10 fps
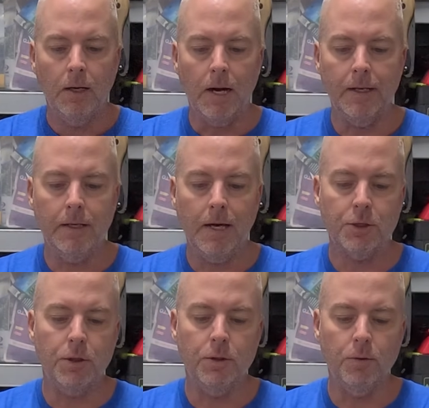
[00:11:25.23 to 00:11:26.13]
I didn't
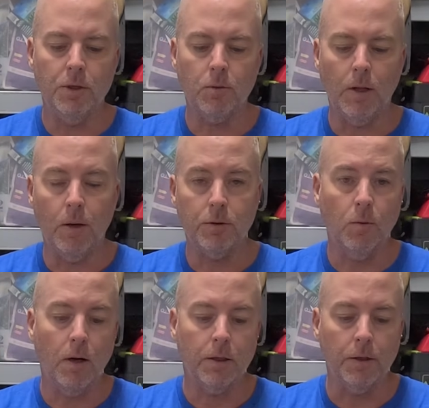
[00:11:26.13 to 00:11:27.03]
actually do this while I was
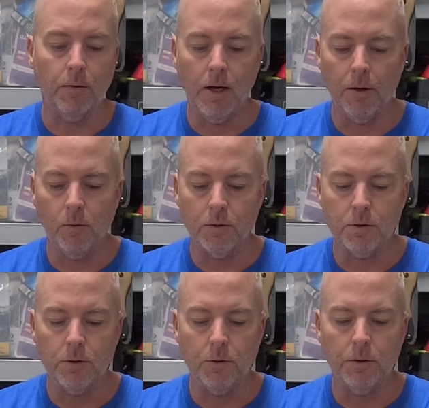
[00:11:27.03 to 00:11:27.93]
walking around. I
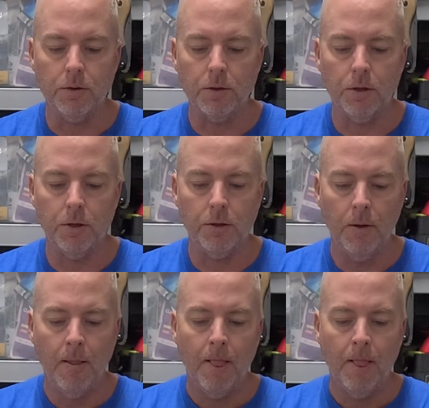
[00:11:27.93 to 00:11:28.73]
wasn't too concerned.